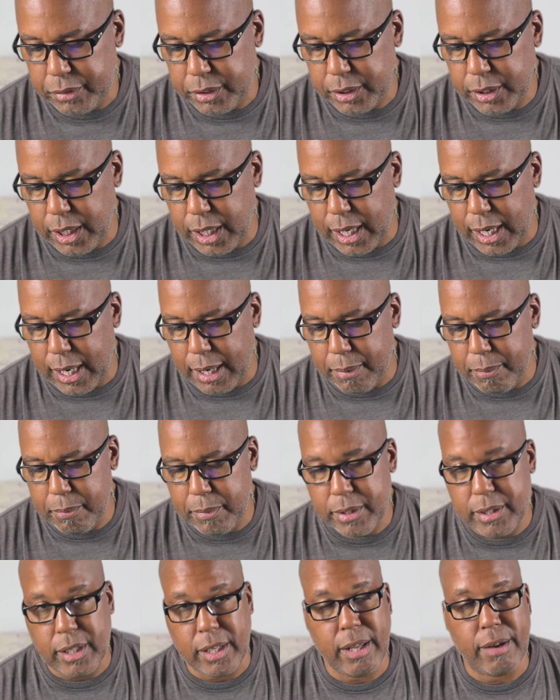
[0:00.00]

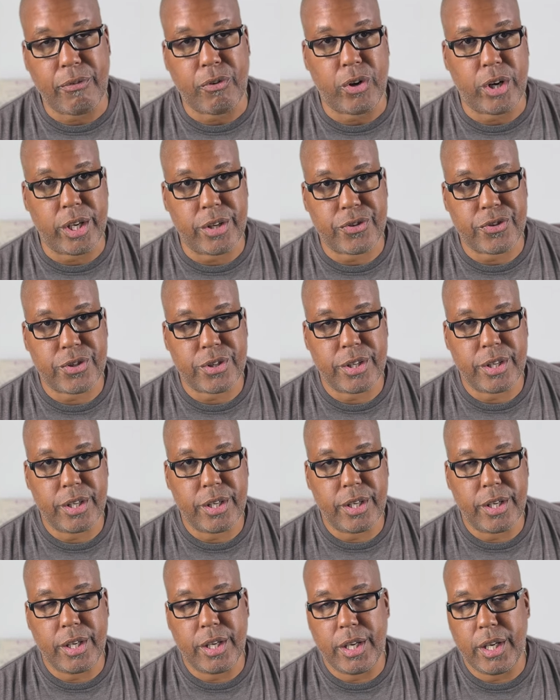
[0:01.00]
deliveries.
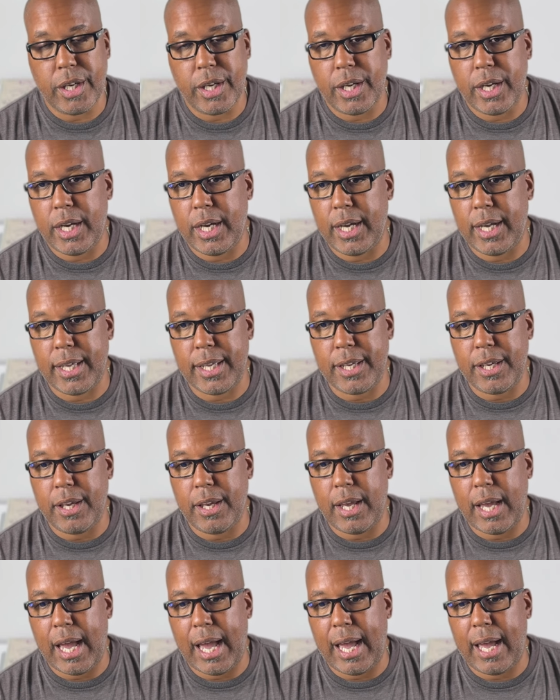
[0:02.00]
I
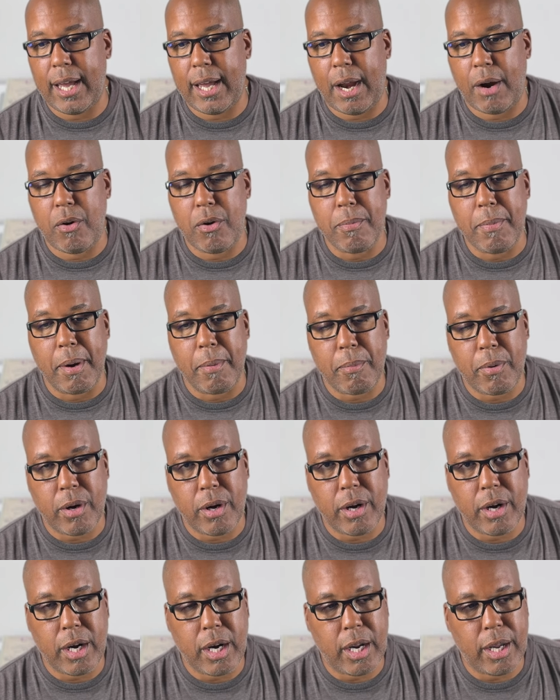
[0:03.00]

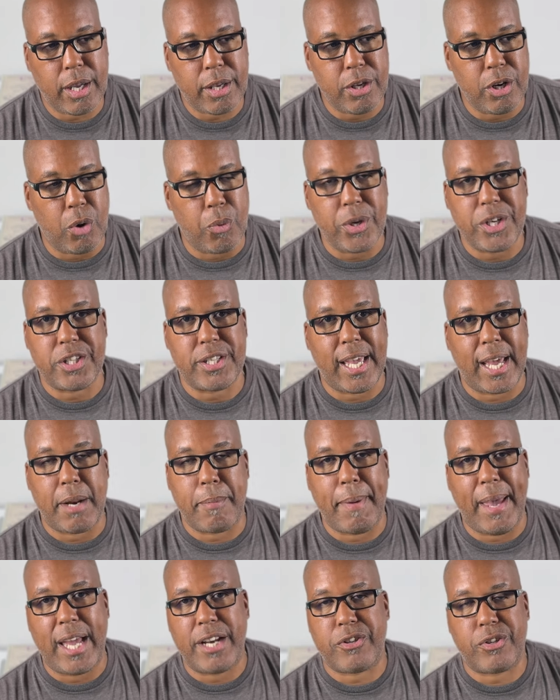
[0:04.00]
remember, you know, we just had a
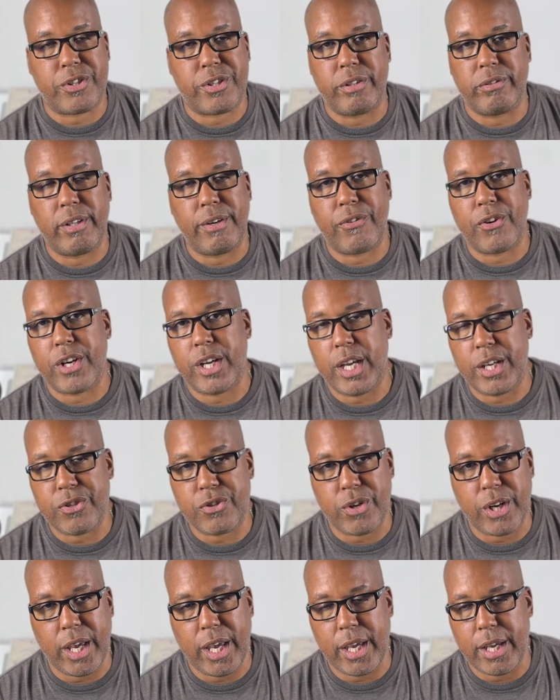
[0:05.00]
mattress delivered
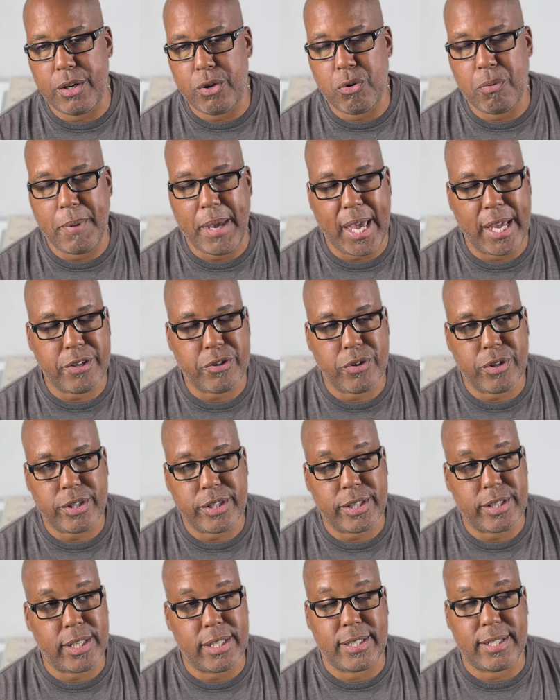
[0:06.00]
yesterday, a new mattress.
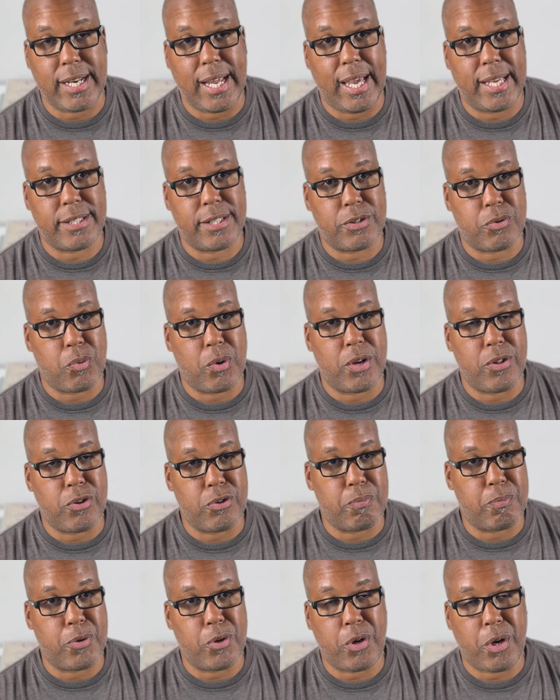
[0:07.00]
It's nice. It's one of
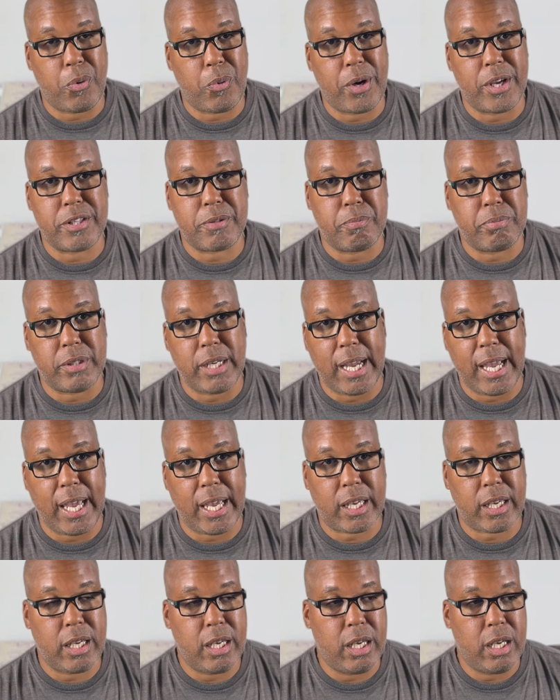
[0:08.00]
those Beautyrest
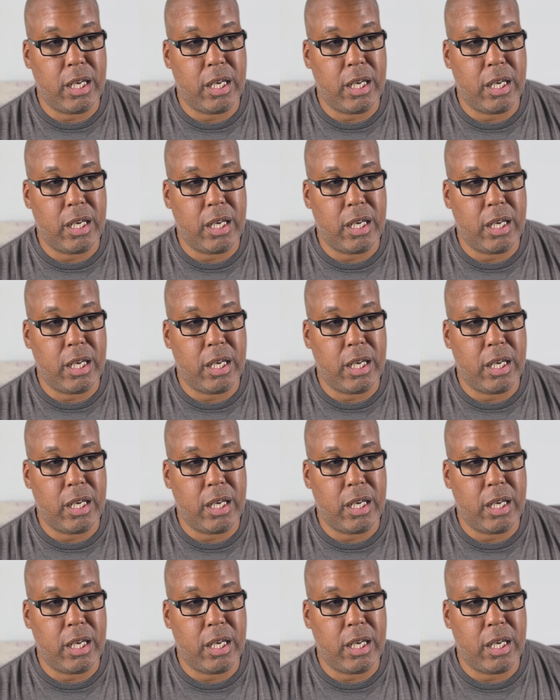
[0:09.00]
black